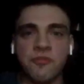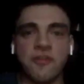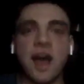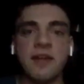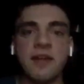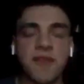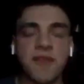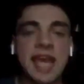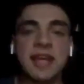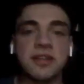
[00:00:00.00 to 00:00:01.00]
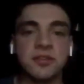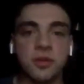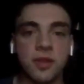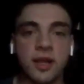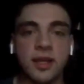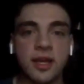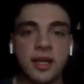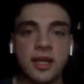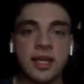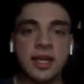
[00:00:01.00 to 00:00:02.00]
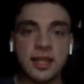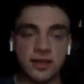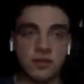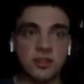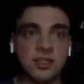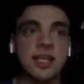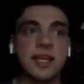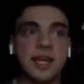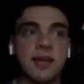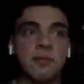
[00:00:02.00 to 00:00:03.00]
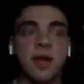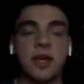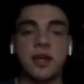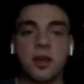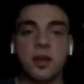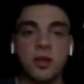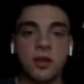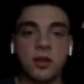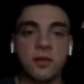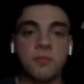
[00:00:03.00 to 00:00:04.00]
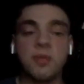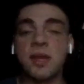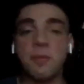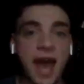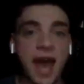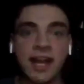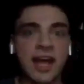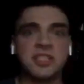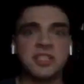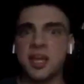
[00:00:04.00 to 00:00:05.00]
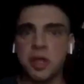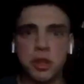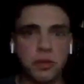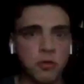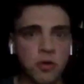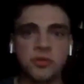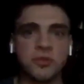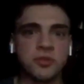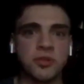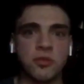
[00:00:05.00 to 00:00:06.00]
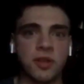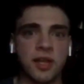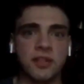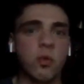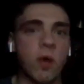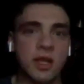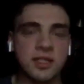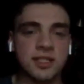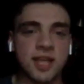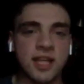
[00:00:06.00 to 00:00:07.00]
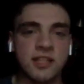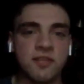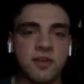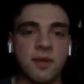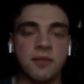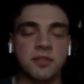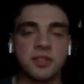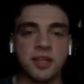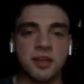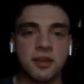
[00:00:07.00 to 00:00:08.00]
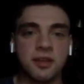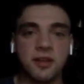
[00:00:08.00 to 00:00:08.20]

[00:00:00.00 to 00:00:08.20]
5'8". So like seeing him like be a badass and like throw dudes who were like twice the size of him, I was just like, God,